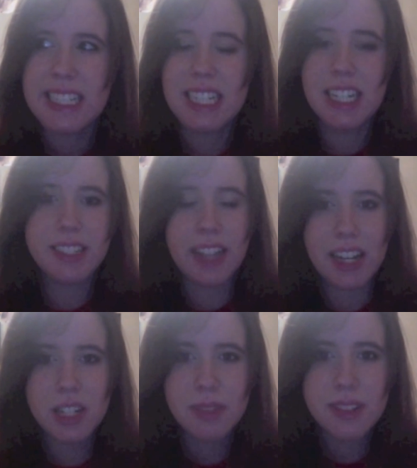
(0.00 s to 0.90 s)

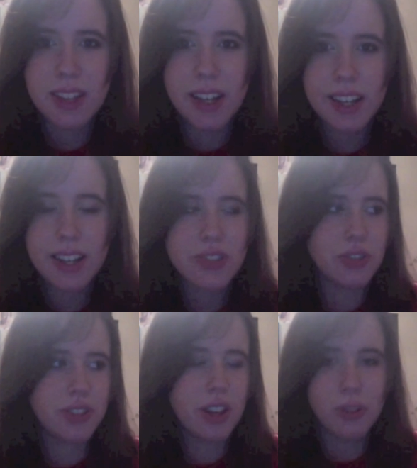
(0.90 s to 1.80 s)
attachments, I guess. So
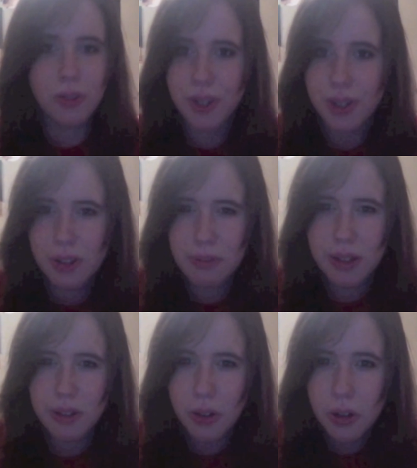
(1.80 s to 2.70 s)
not only could it be
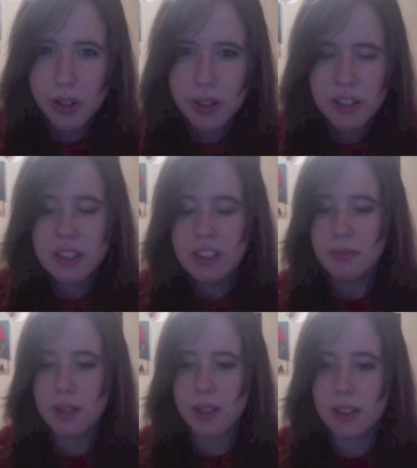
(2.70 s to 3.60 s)
a hook,
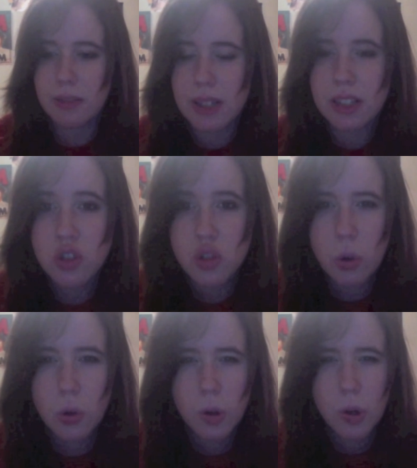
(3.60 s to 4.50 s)
but it could be a
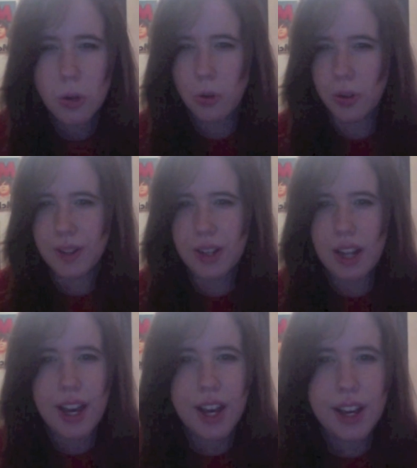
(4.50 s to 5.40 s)
sword or an
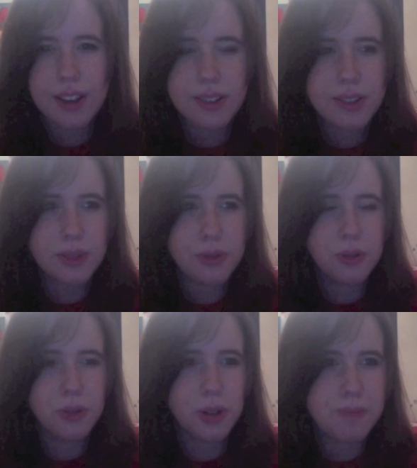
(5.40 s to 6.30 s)
axe
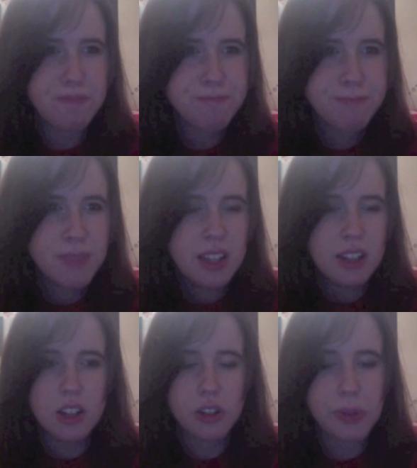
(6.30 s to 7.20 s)
or
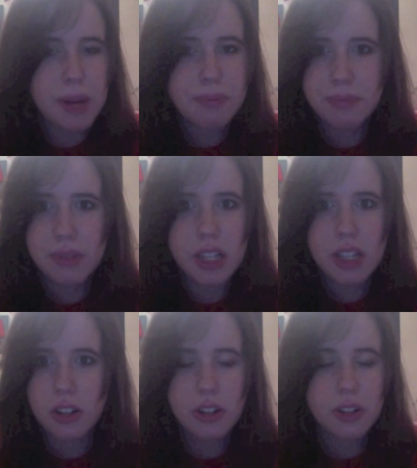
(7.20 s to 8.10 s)
a
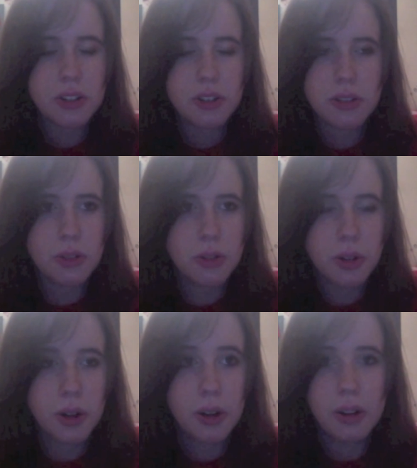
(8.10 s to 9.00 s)
grappling hook
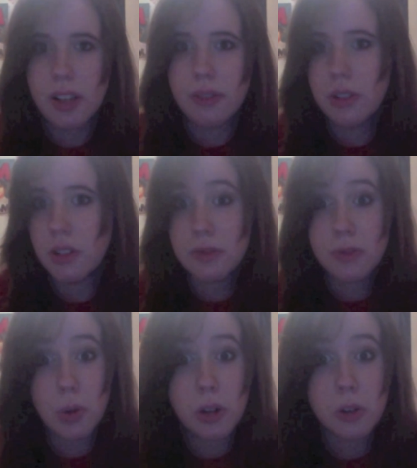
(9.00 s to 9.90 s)
or even a
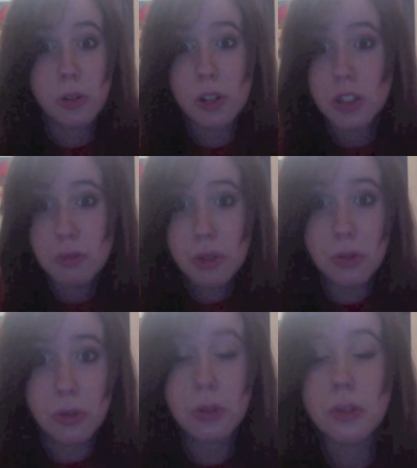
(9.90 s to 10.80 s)
fork or a
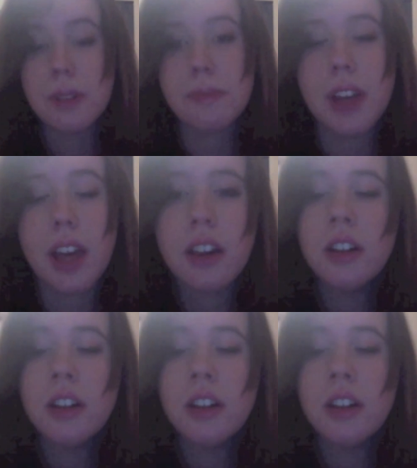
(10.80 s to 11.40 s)
spoon or something.